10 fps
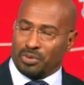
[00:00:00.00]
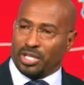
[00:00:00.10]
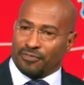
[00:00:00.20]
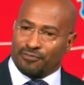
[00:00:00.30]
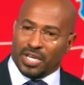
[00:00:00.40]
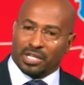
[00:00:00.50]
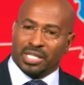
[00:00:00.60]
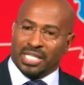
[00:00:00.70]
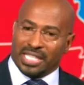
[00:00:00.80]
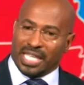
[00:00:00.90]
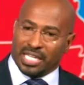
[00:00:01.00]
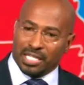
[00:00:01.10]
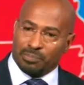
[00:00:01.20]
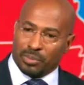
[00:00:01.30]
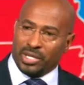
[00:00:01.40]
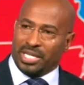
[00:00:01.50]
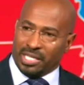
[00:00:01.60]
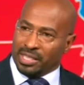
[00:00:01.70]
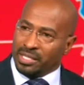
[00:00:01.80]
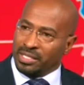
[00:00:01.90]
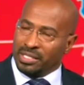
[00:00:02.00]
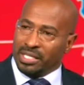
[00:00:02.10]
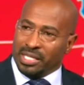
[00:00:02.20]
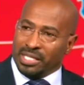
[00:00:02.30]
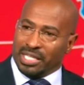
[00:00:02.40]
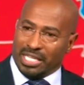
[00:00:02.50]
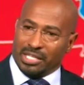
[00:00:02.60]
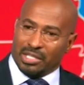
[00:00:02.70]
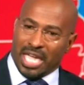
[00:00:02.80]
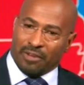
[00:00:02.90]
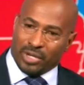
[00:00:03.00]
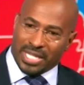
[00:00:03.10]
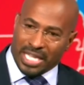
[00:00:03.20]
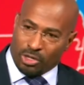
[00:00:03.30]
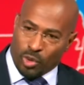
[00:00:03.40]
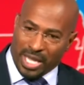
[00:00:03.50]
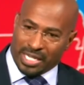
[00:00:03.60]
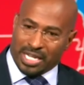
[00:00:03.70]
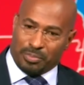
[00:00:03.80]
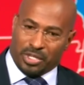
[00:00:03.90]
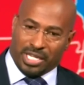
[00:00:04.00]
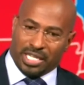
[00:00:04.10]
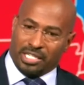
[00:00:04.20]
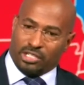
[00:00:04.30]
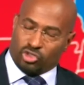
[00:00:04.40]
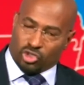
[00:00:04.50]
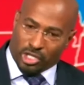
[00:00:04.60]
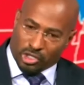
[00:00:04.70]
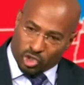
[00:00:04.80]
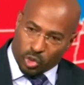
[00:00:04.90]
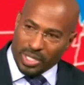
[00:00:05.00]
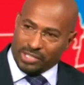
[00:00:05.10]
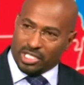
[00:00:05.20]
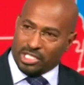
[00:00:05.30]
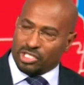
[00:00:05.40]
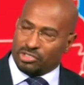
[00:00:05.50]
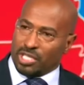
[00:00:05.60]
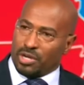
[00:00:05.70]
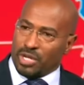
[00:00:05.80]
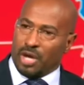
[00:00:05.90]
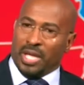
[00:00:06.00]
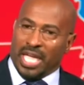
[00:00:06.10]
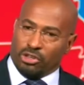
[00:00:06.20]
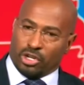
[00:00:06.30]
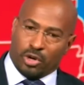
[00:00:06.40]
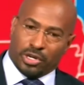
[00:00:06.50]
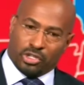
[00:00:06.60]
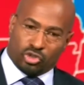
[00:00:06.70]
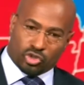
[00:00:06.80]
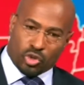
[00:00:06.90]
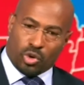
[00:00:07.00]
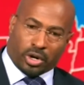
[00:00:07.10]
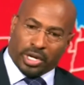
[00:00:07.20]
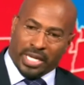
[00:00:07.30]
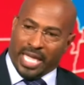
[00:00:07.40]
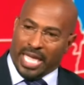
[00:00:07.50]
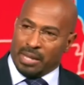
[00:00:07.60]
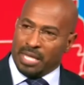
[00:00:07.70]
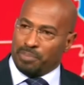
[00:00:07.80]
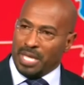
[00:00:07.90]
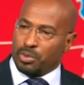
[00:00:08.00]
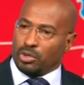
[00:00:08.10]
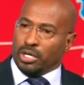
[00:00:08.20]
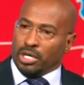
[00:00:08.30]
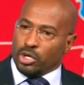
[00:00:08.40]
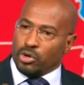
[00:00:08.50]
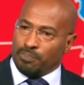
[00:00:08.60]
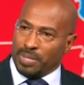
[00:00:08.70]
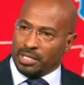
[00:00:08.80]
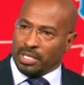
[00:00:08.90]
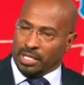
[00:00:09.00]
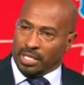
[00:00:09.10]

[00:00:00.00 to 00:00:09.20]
that felt that they couldn't breathe. Every day you're waking up and you're getting these tweets and you just don't know. And you're going to the store and, and people who have been